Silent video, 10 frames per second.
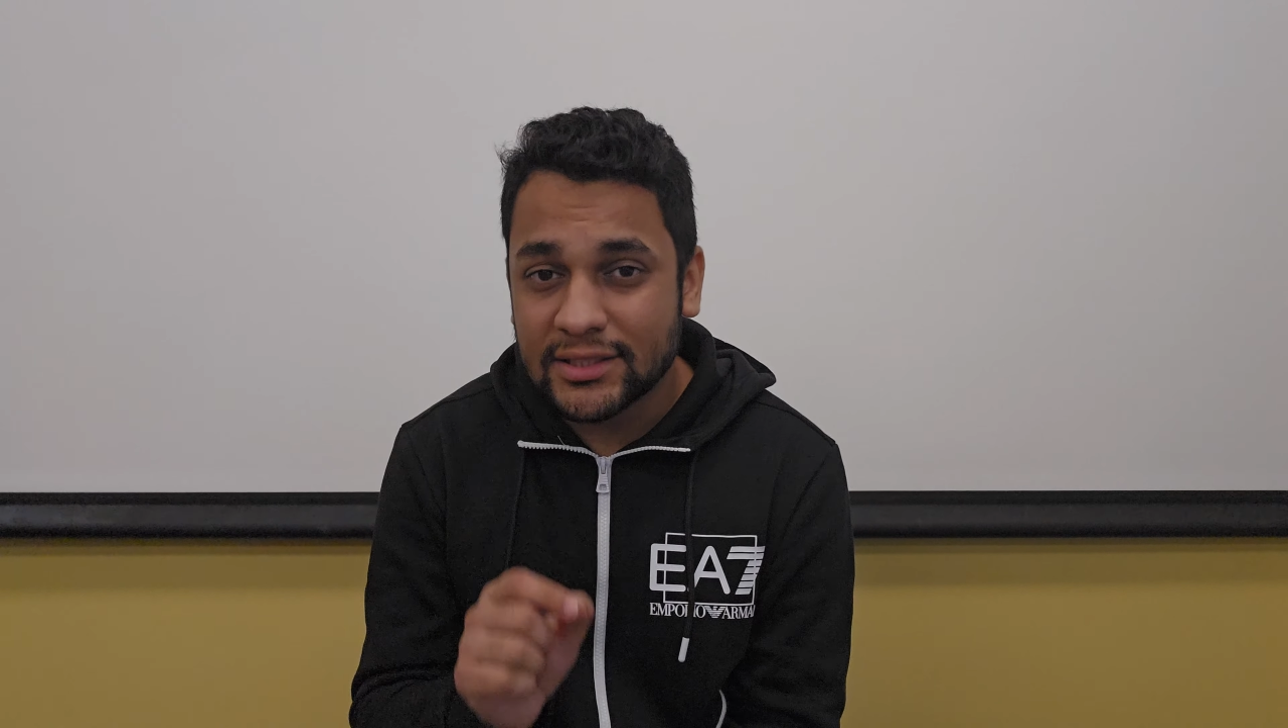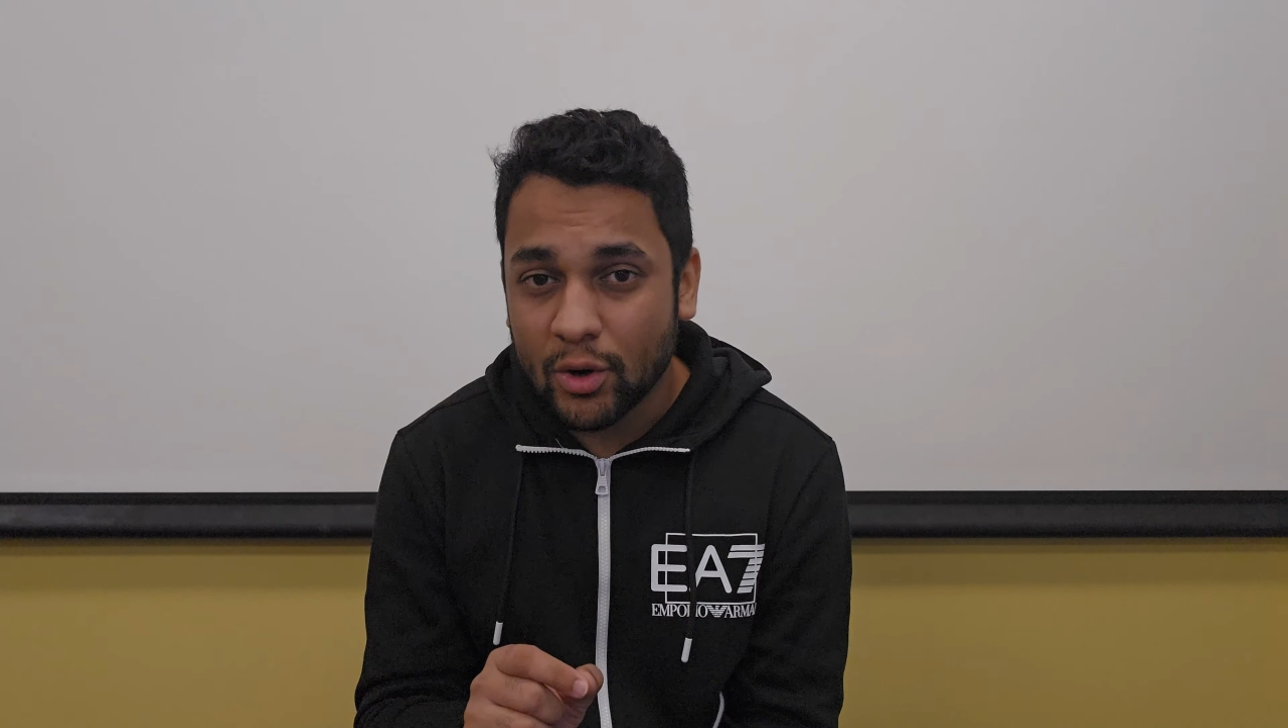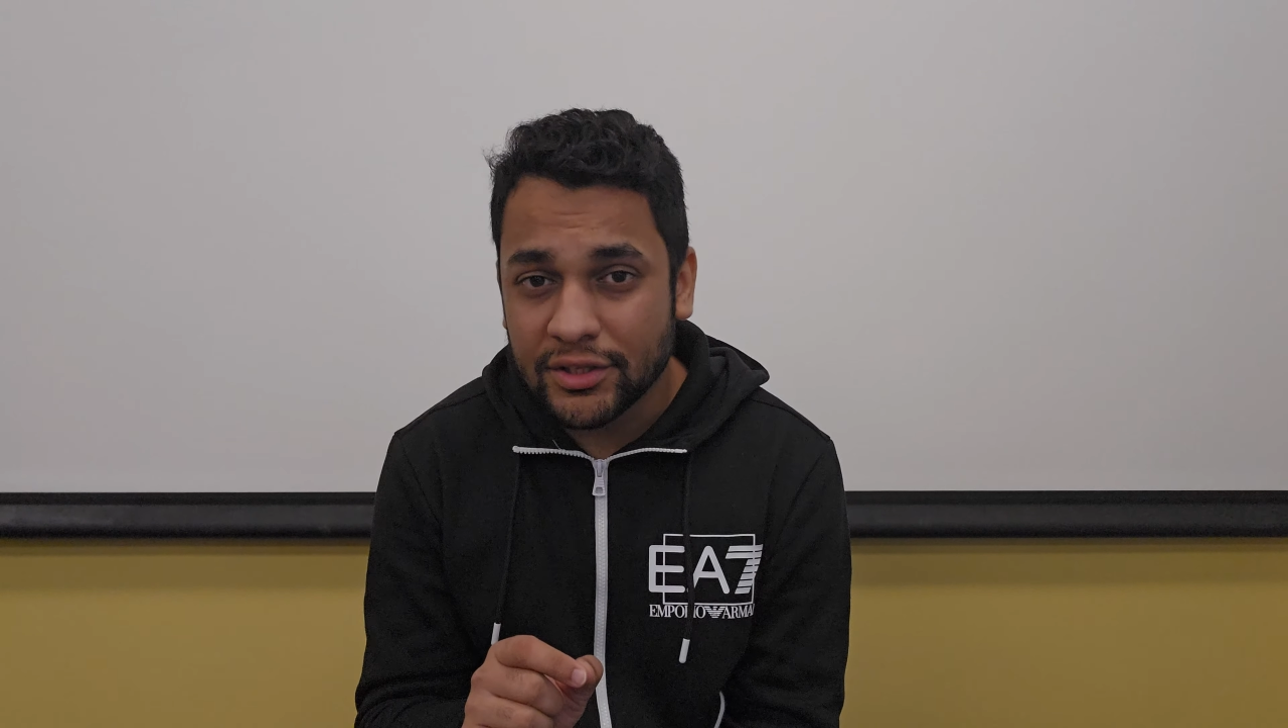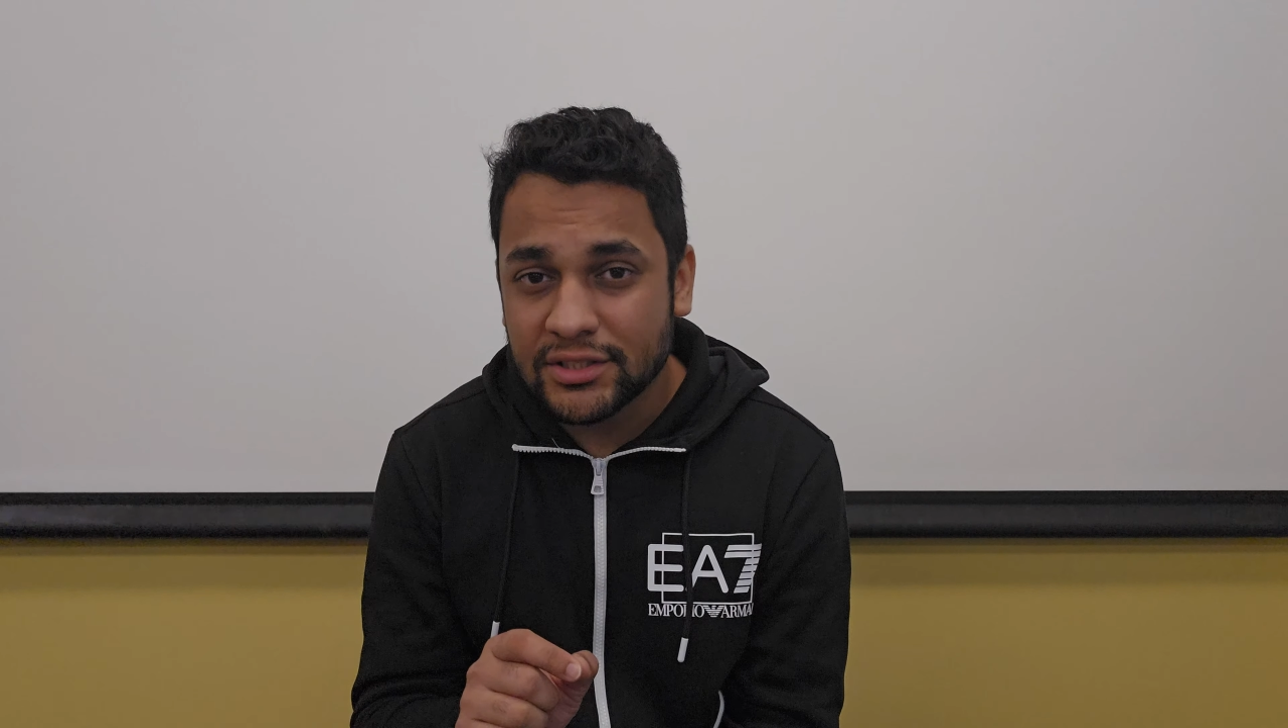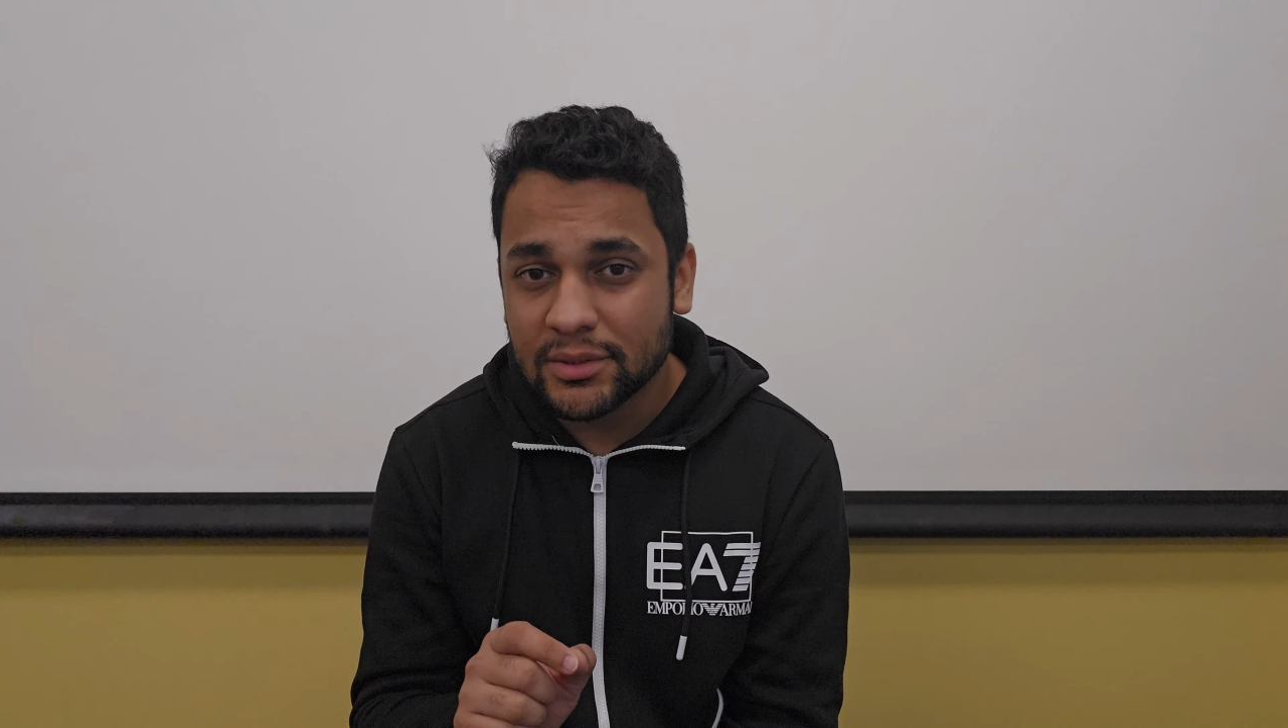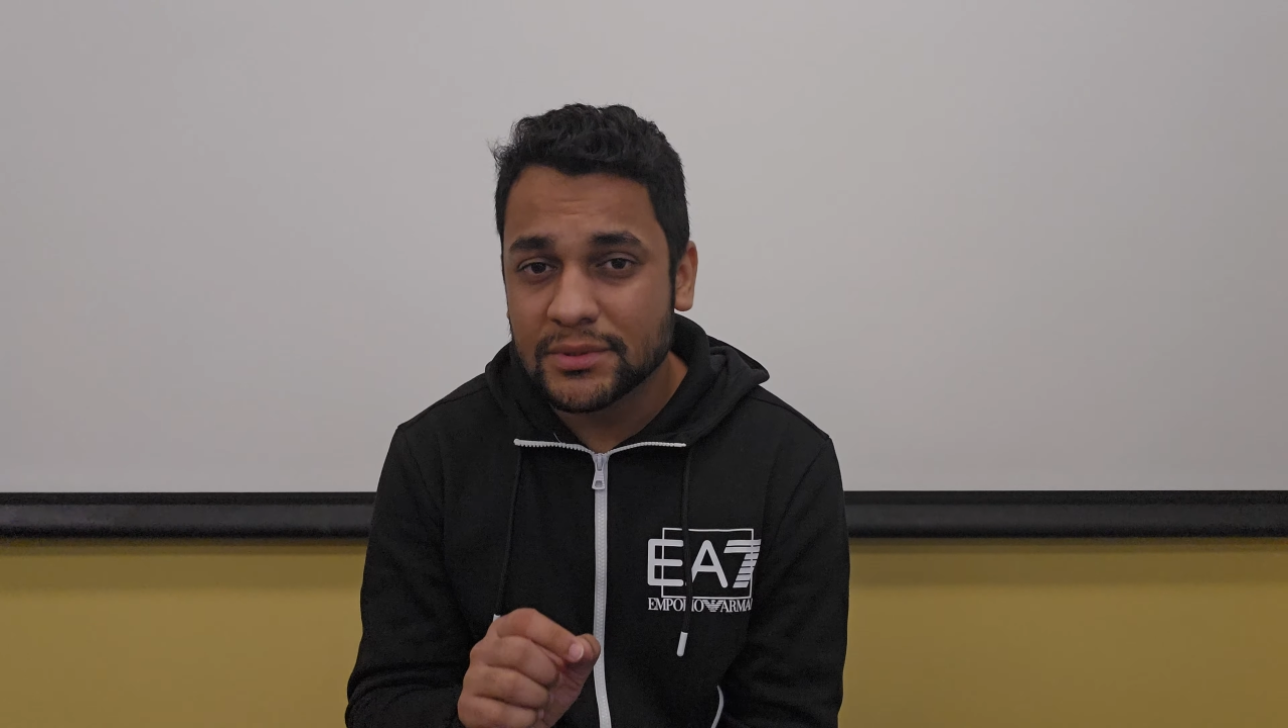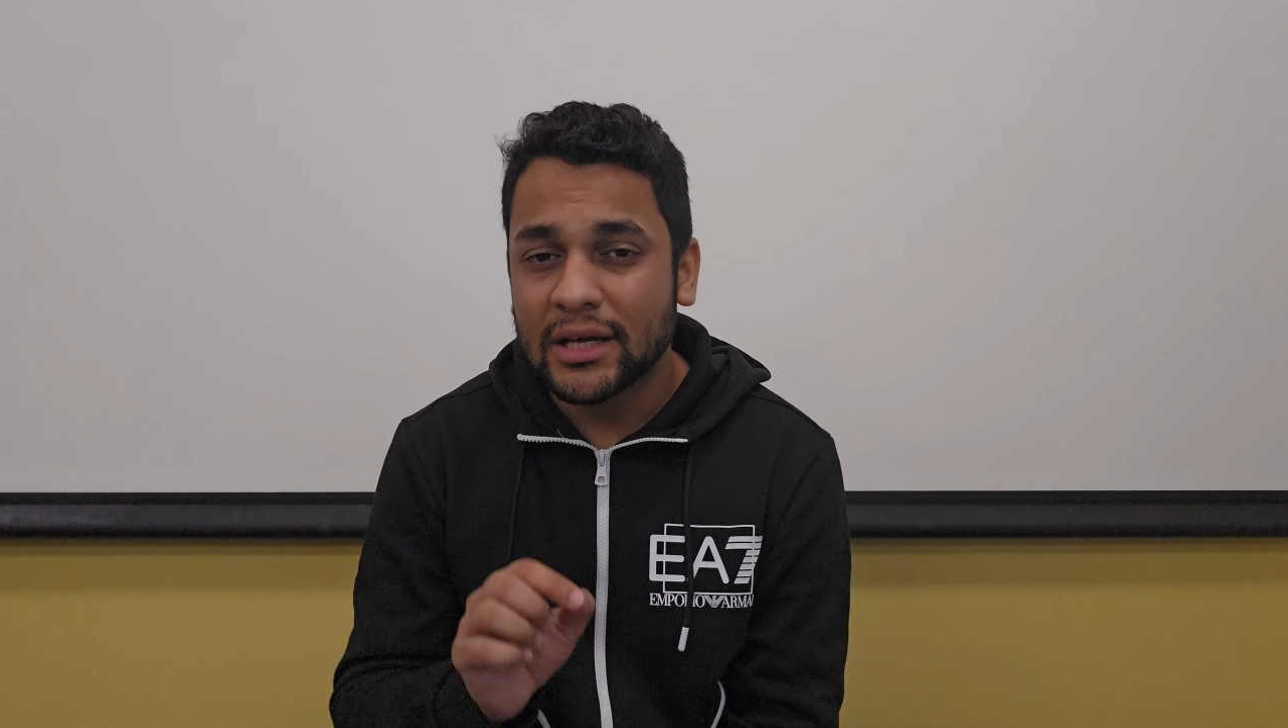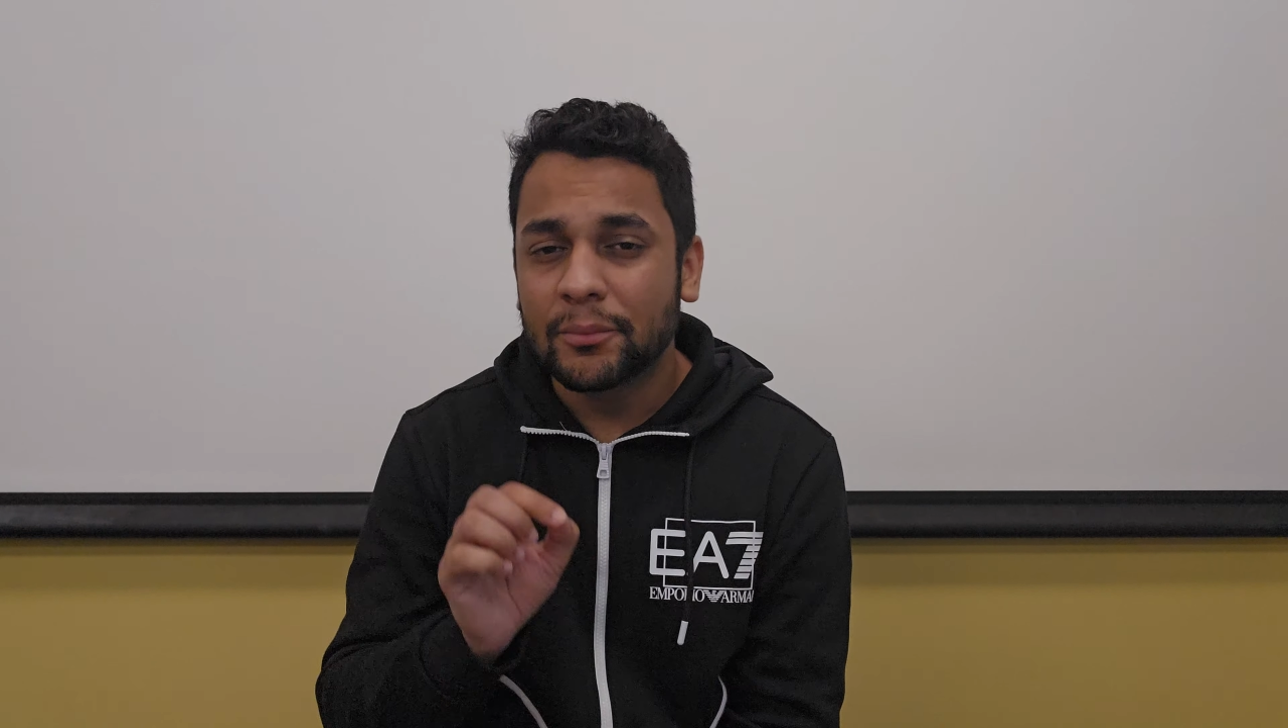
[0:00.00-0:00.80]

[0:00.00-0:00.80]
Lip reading: concepts